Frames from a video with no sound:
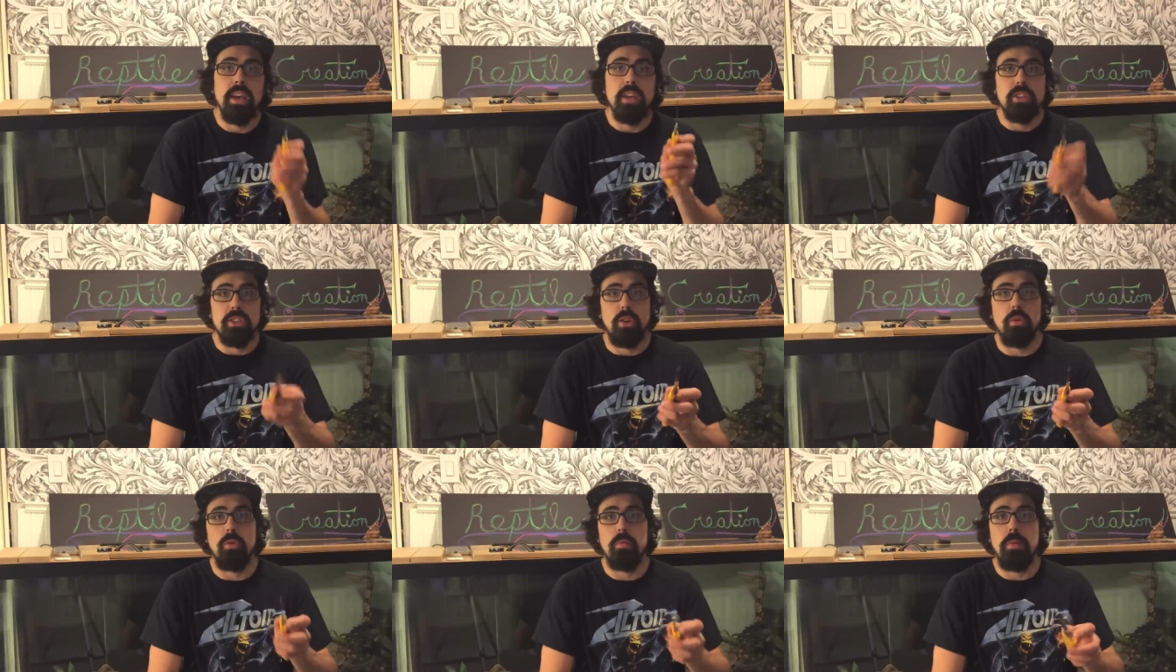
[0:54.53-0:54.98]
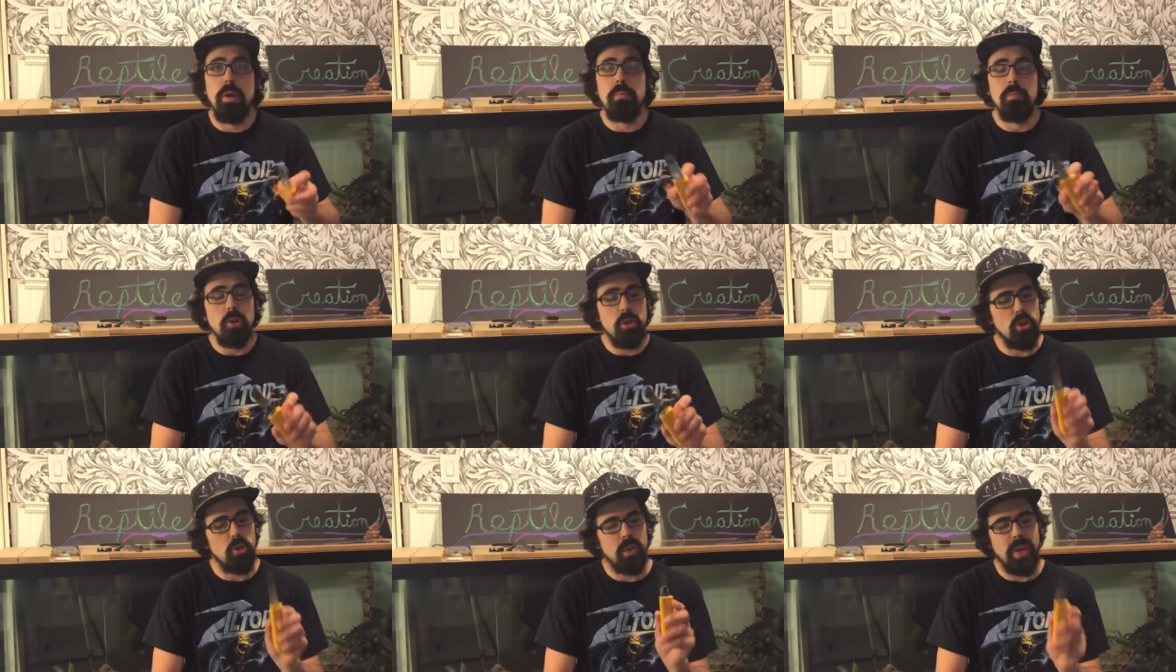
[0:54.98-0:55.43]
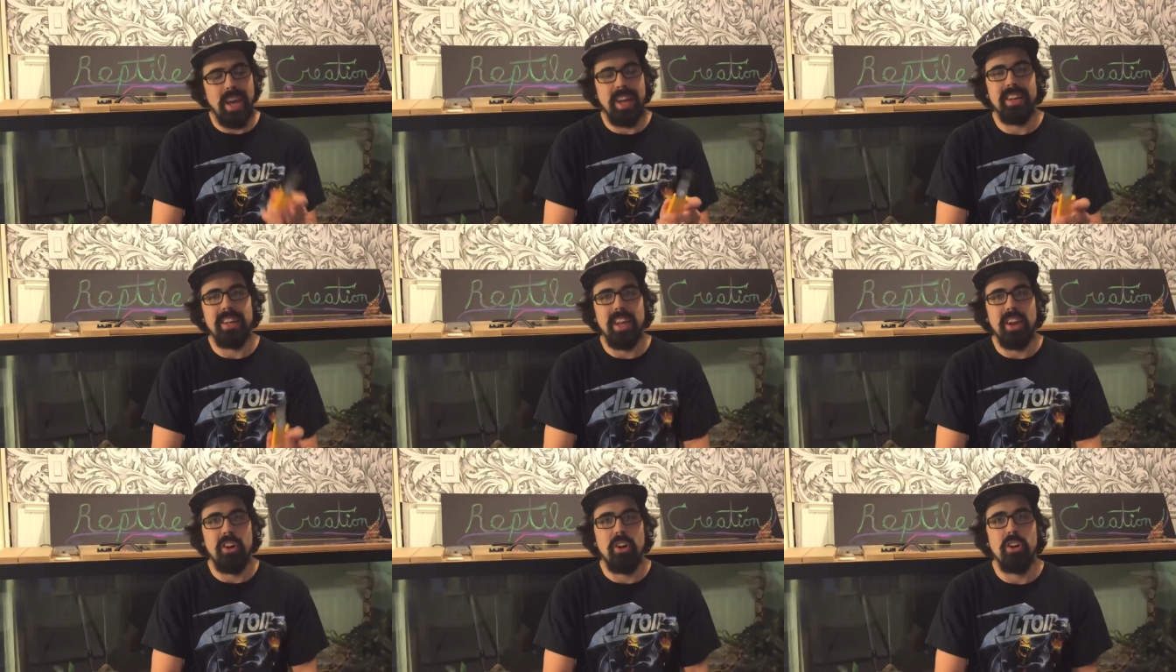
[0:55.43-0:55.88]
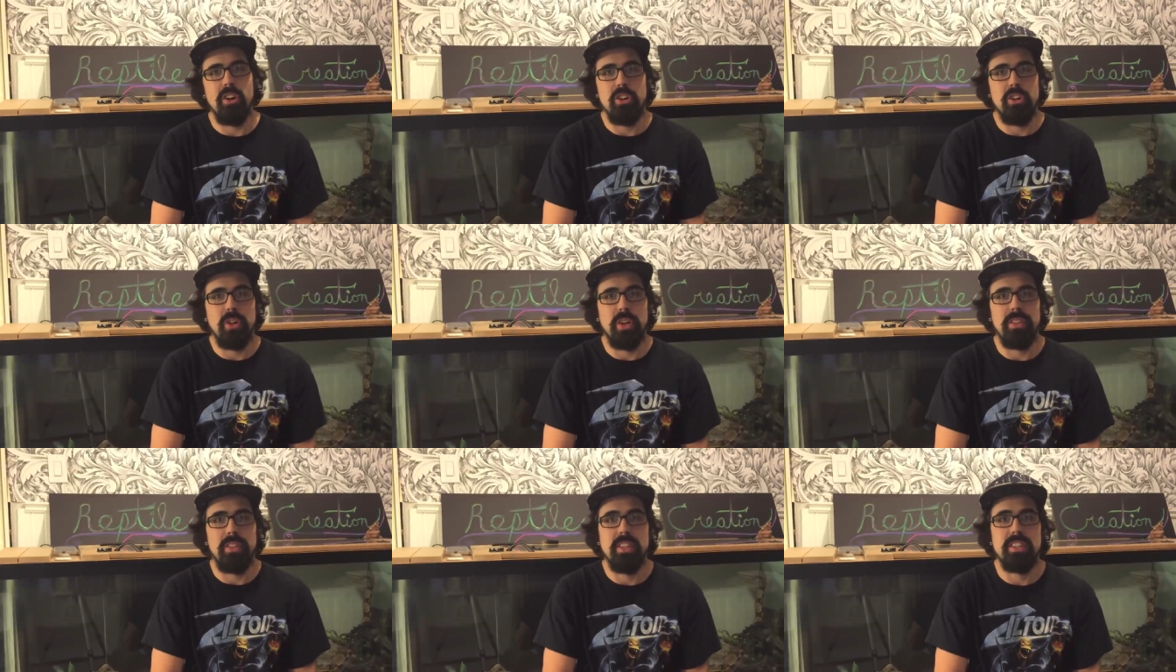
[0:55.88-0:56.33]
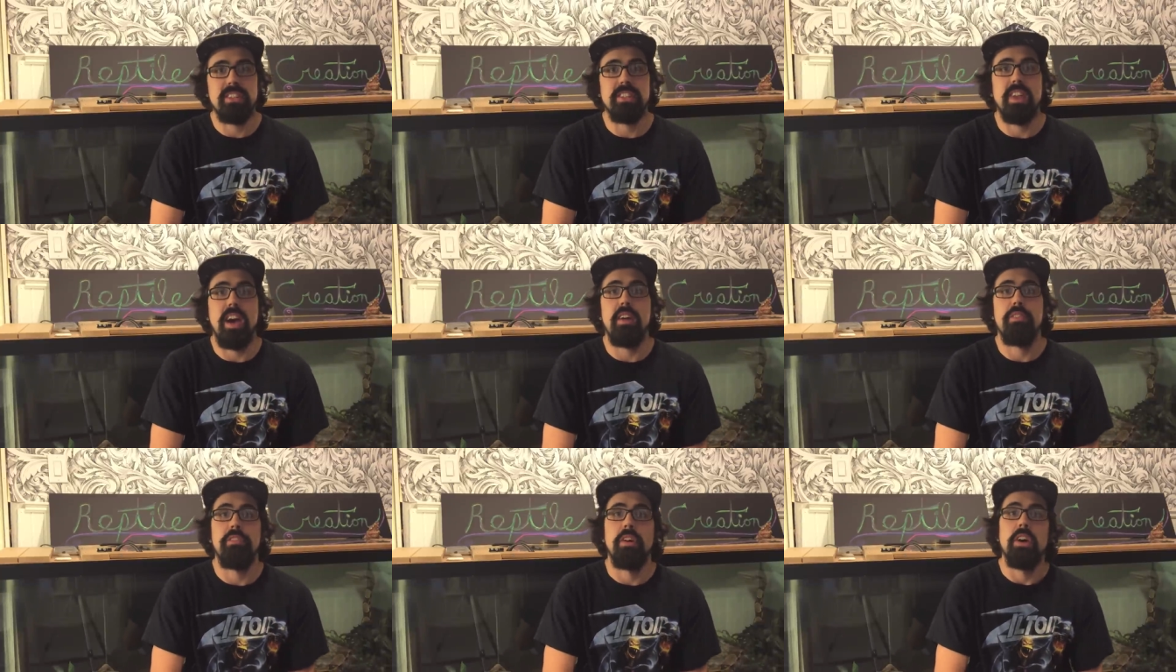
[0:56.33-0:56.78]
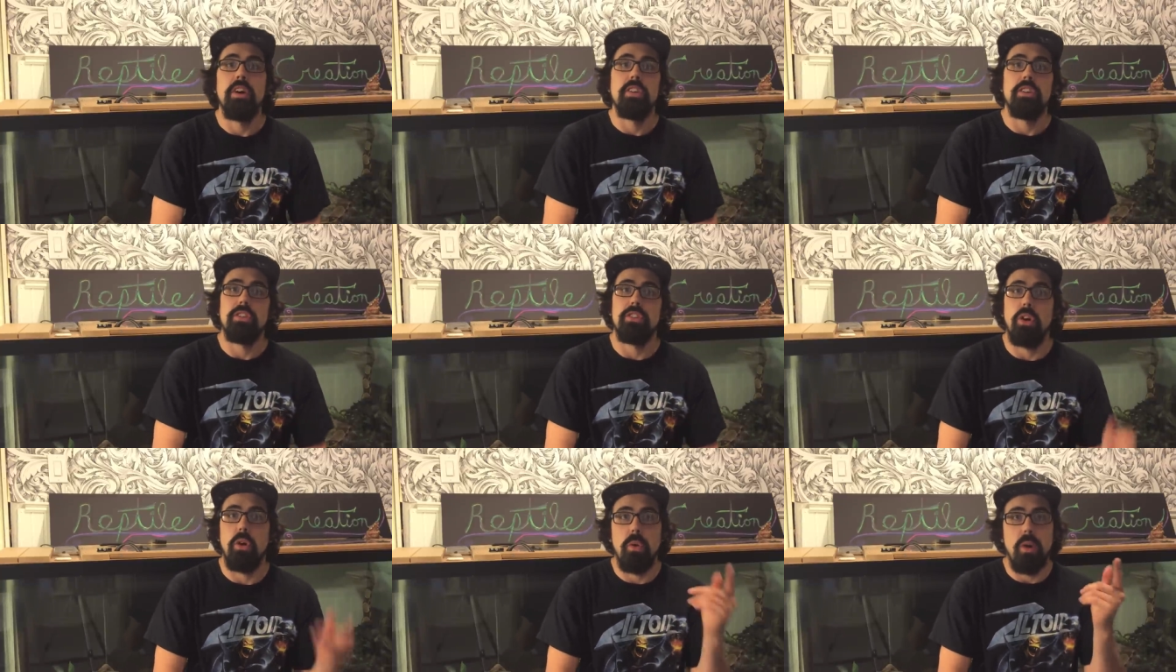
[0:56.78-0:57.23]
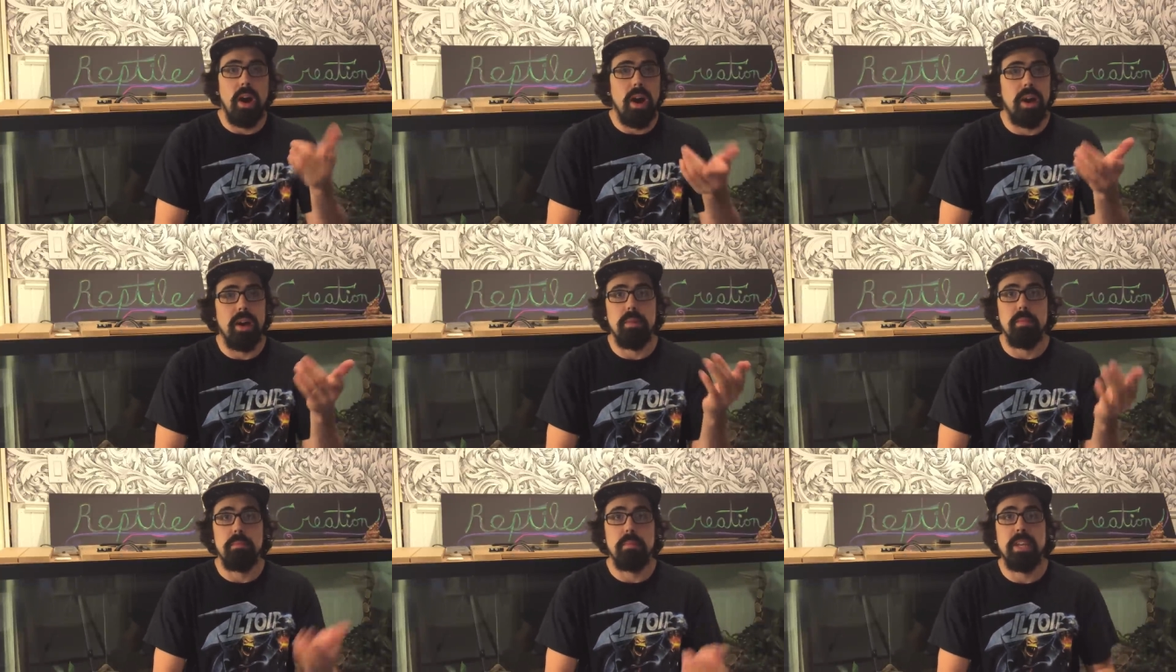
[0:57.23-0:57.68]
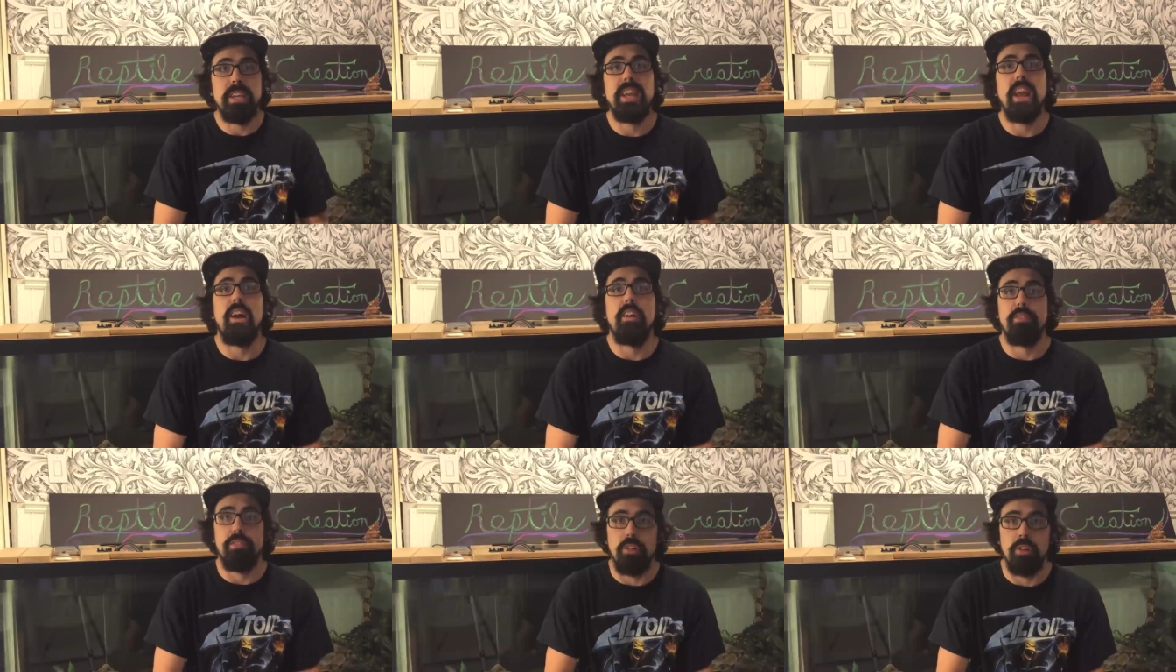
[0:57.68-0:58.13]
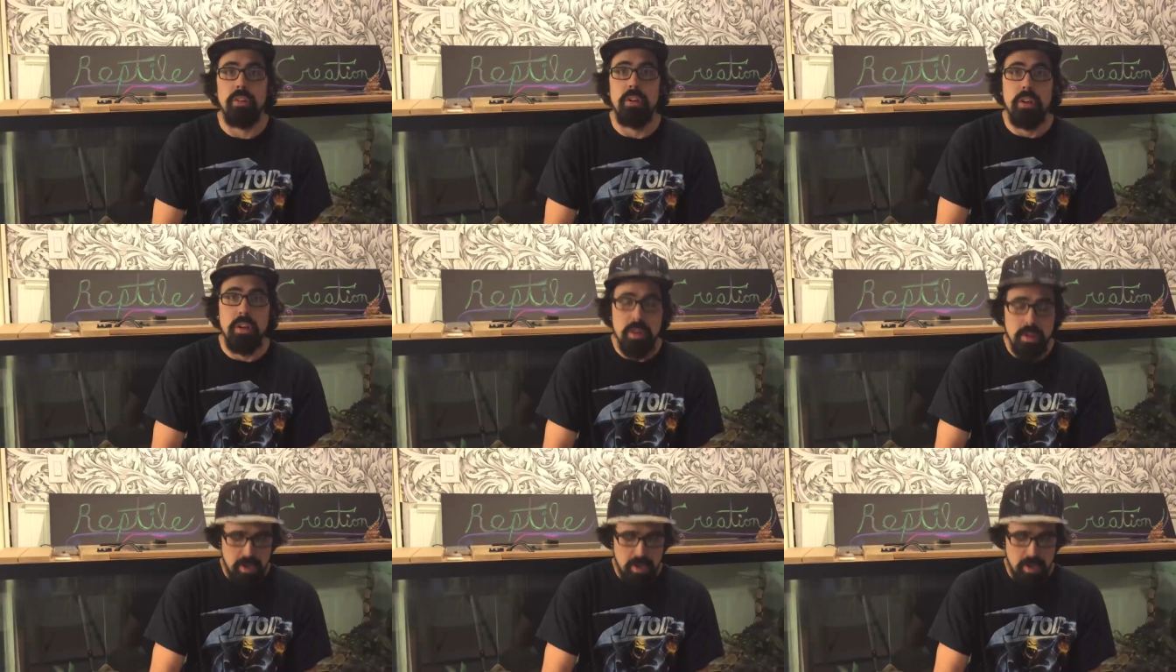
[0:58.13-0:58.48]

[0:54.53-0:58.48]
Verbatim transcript: So remember, you can get hurt doing this stuff. So uh, be careful.